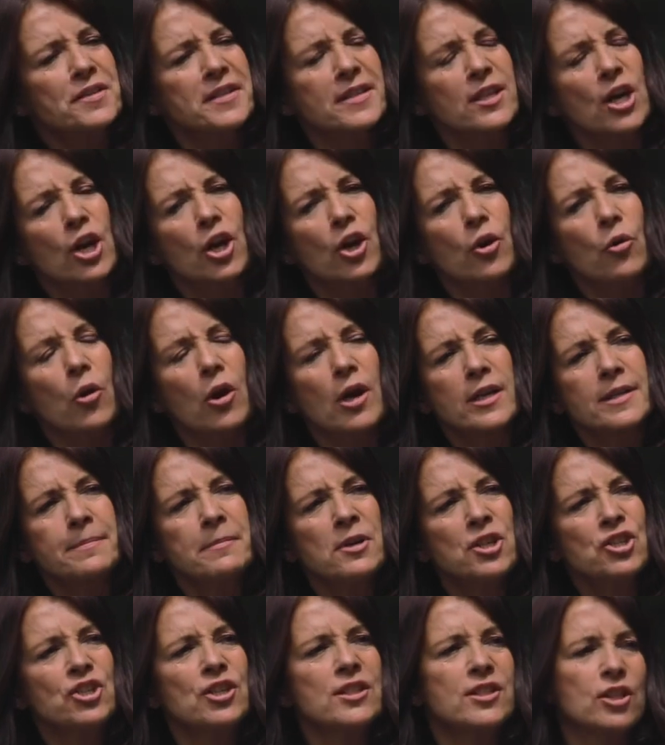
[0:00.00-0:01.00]
though, as
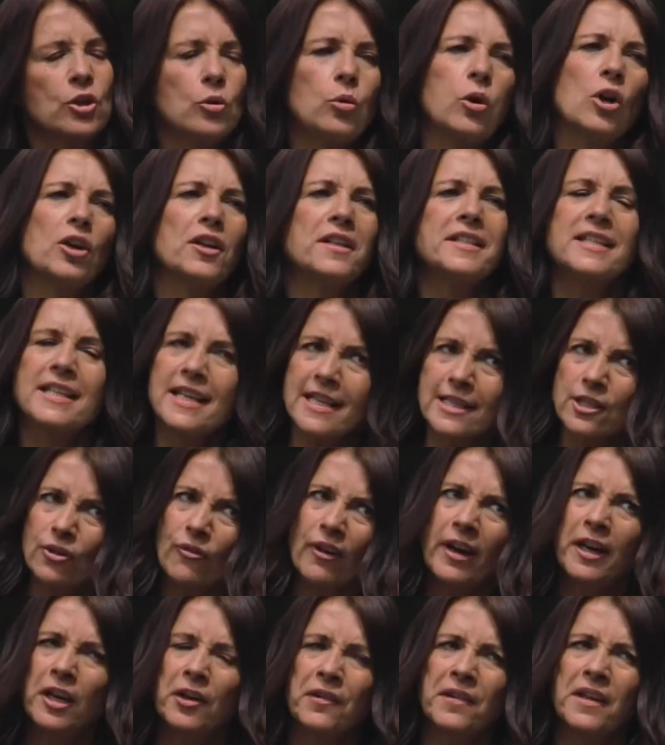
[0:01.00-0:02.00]
much as the quality is
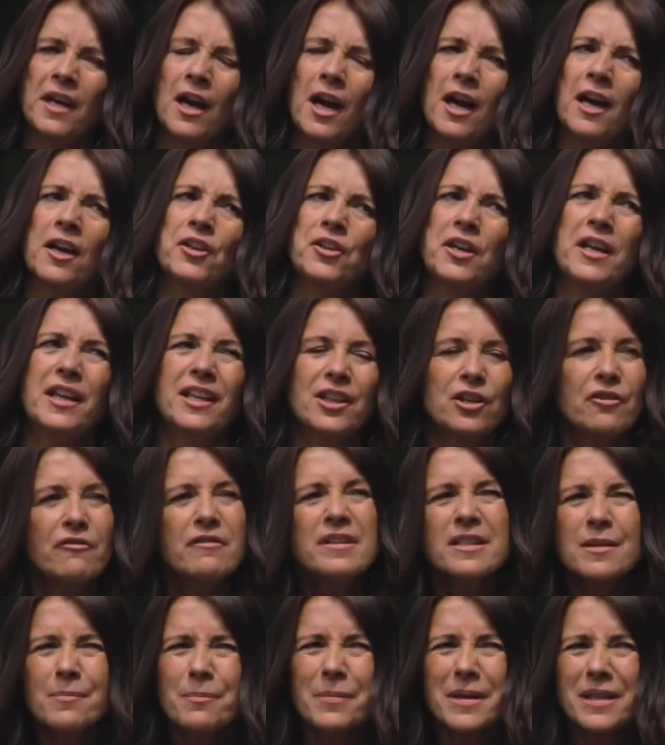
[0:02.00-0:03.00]
great on the Ioniq, there is
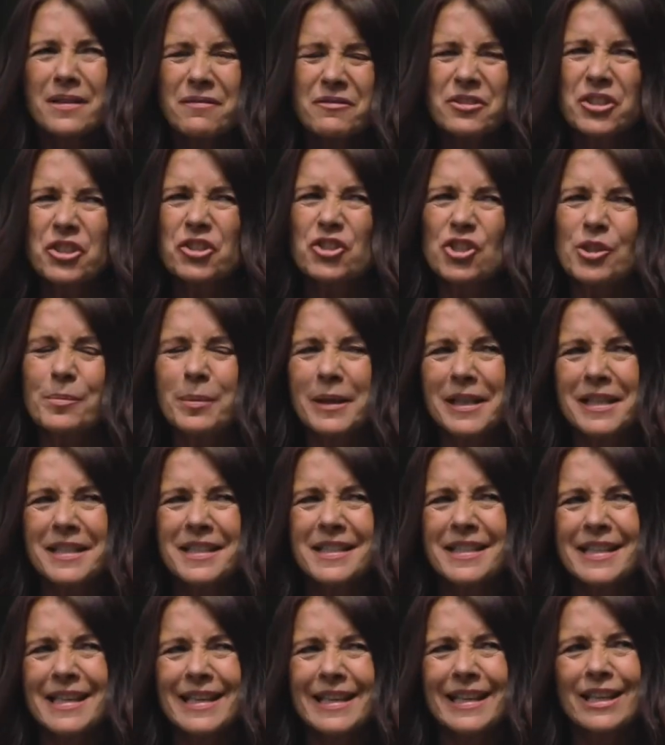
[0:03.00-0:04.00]
a bit of dodgy
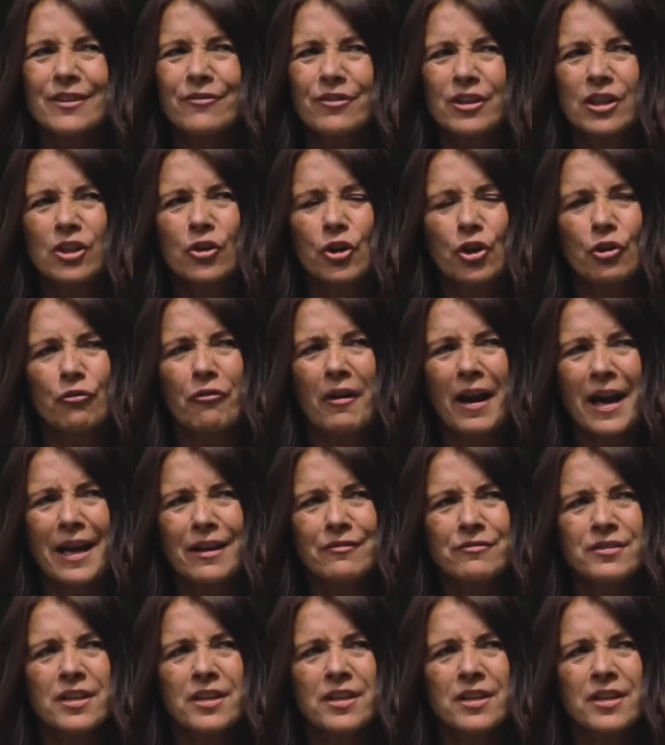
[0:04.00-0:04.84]
plastic if you look around.